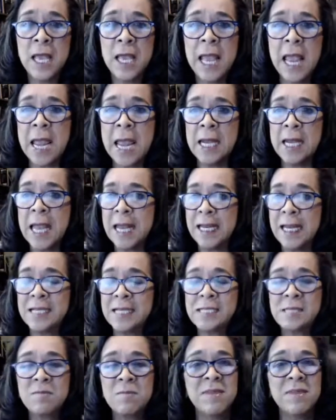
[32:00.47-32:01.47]
and get
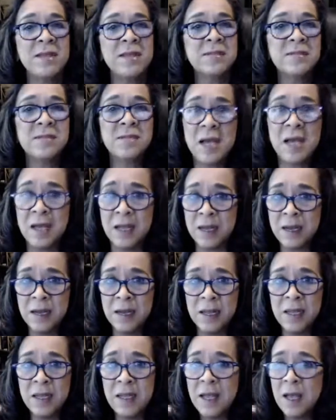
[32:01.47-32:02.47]
some things done.
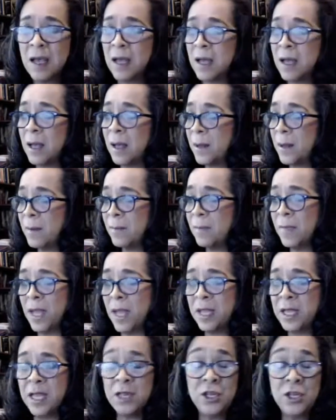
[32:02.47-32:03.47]

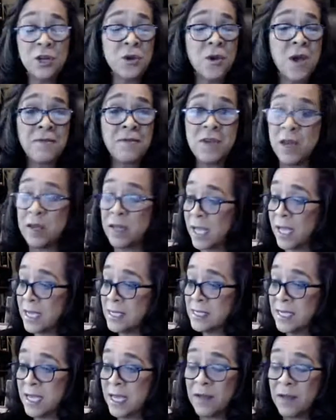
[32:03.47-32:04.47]
I've got, like I
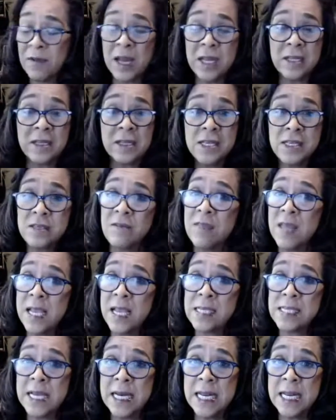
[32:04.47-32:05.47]
said, I've got a list of
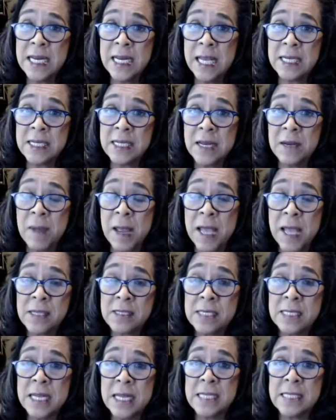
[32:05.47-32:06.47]
things I need to get done in my house
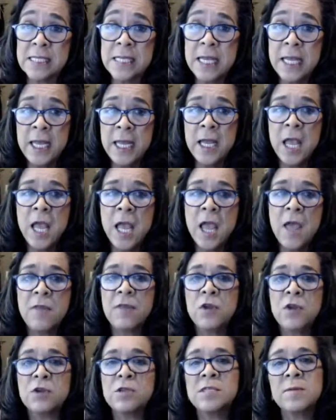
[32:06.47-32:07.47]
in Tennessee.
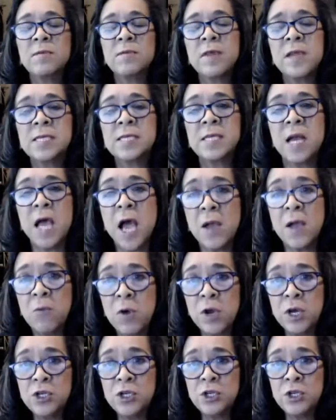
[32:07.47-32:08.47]
There are some things that I
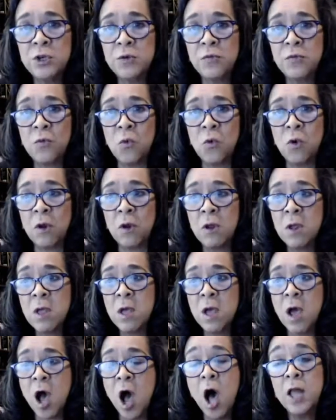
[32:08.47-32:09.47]
want to do for
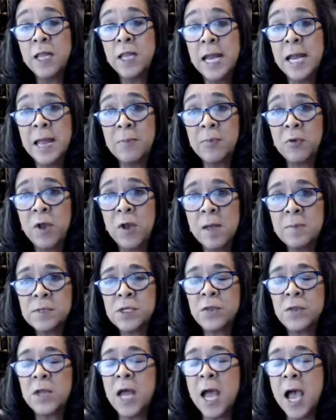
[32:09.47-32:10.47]
holiday prep so
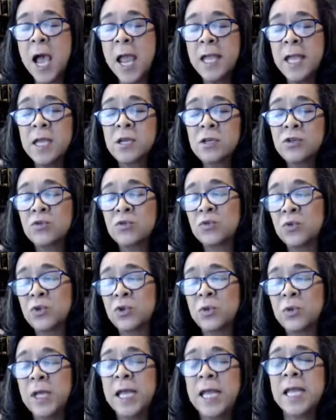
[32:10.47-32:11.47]
that I can
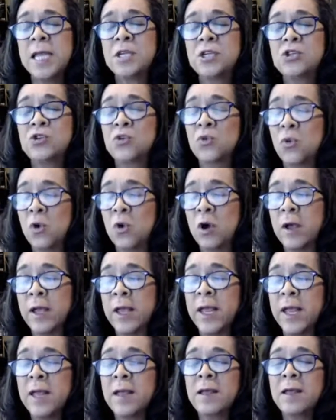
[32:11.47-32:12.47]
truly enjoy
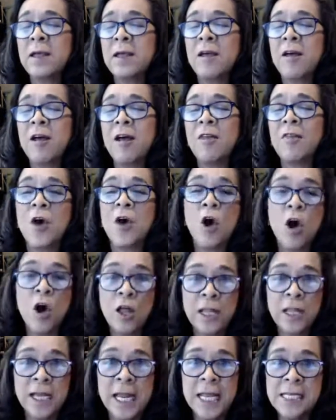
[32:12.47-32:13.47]
the
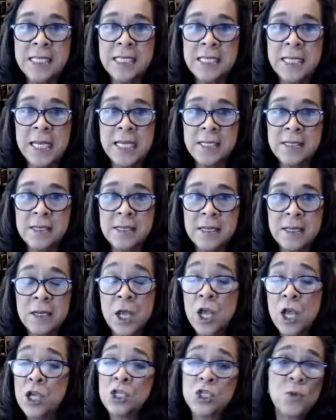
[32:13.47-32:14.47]
holiday season.
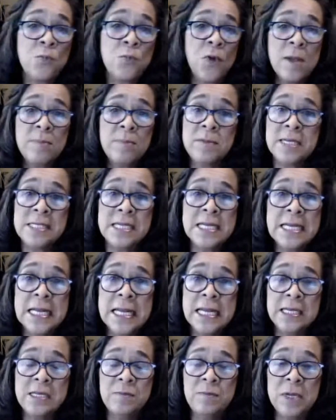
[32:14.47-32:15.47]
So prep doesn't
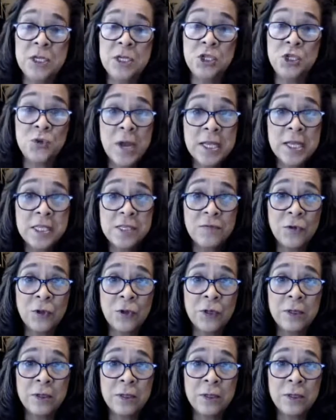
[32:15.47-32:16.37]
need to be stressful,